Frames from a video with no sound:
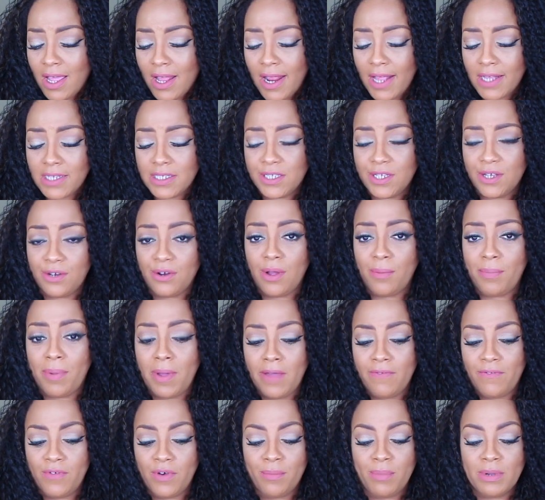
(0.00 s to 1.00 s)
They still don't
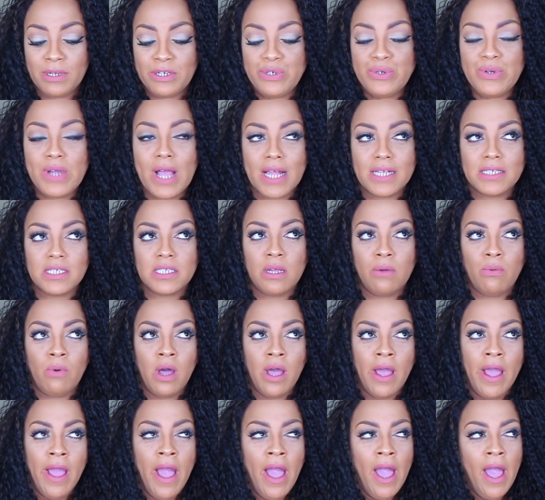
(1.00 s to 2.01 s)
pay for it. But you got
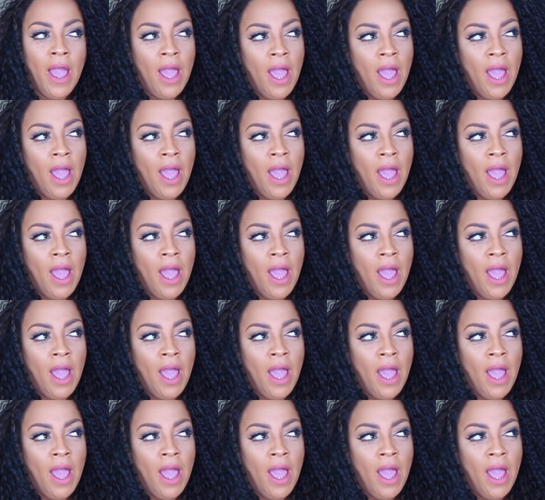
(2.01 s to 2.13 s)
someone.